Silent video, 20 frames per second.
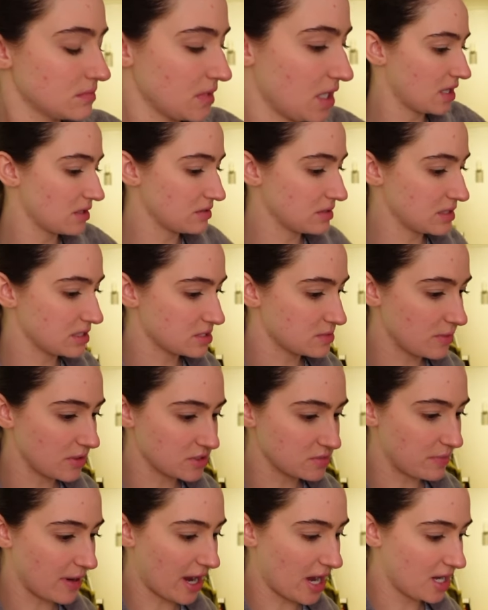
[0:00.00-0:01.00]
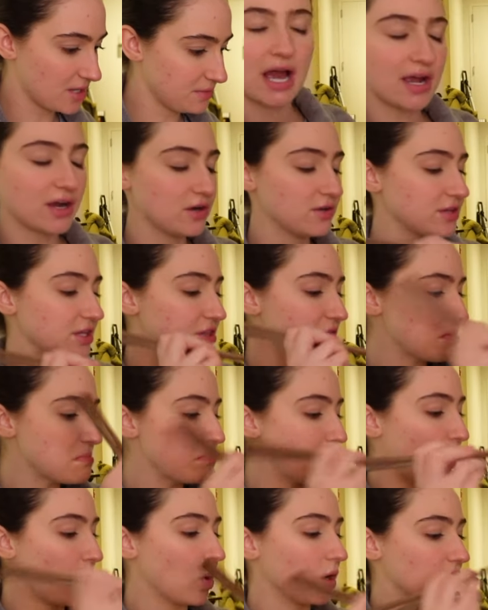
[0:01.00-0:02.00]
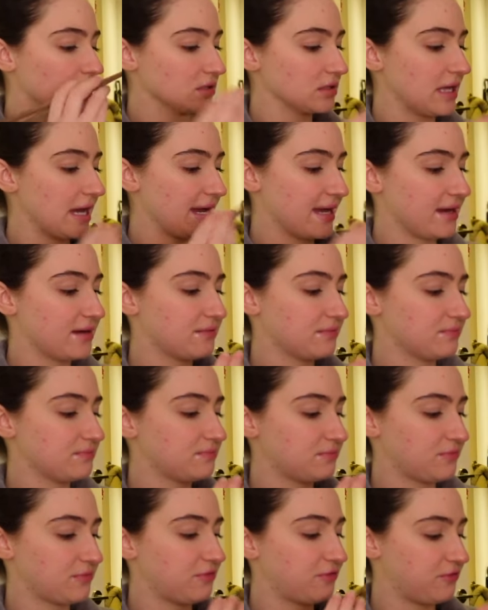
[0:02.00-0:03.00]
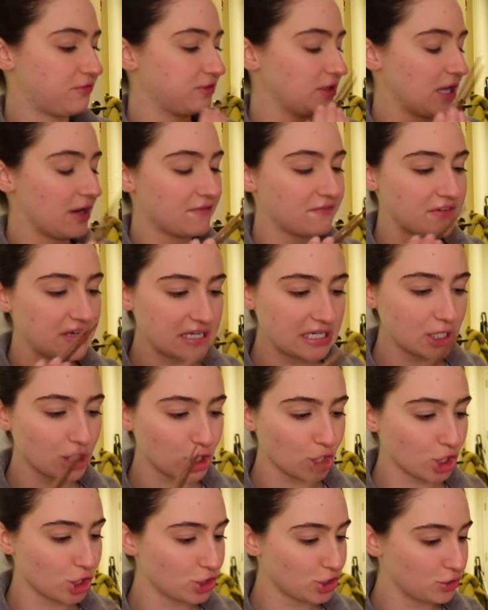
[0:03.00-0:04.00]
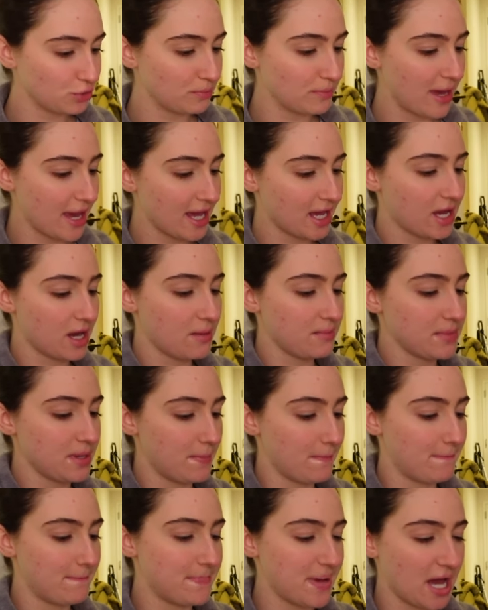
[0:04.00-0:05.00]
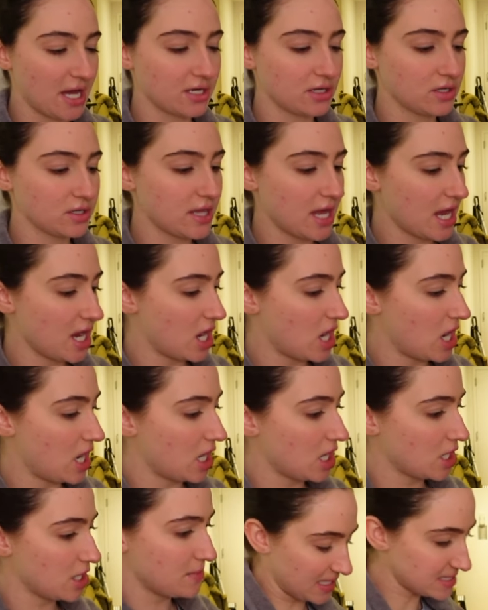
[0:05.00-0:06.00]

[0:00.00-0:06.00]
I don't think it smells bad. I heard that the more like fluffier you make them, the better they are.